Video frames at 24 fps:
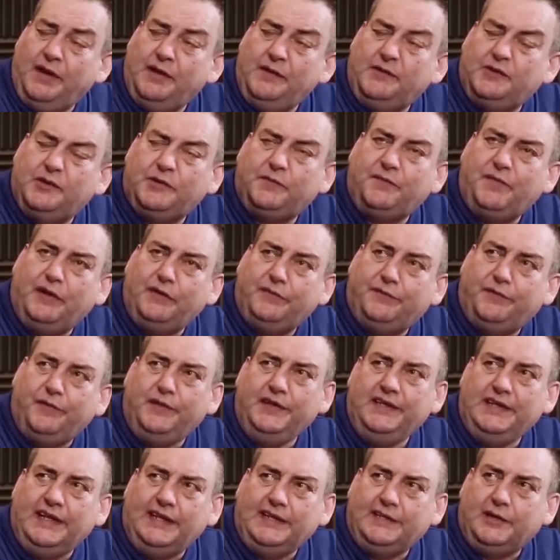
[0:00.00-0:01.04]
it just felt
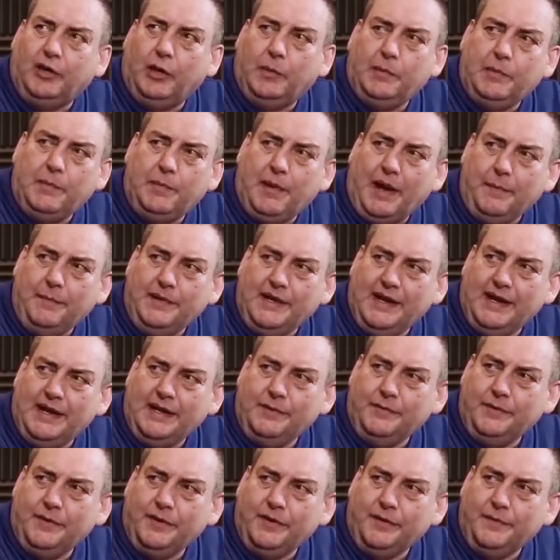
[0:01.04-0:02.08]
funny they'd call me by my
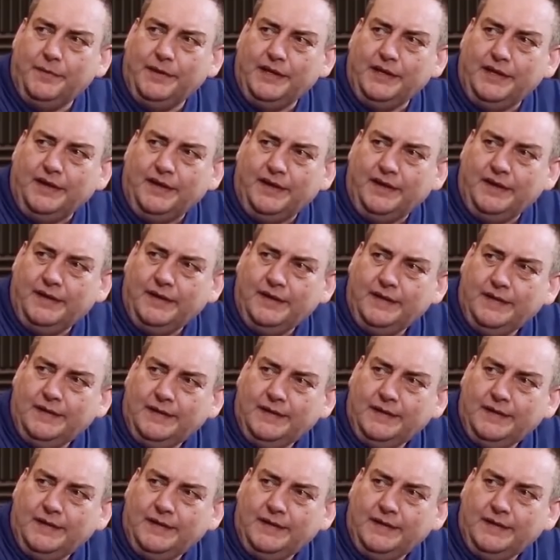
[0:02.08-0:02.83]
name. You know what I mean? Well, I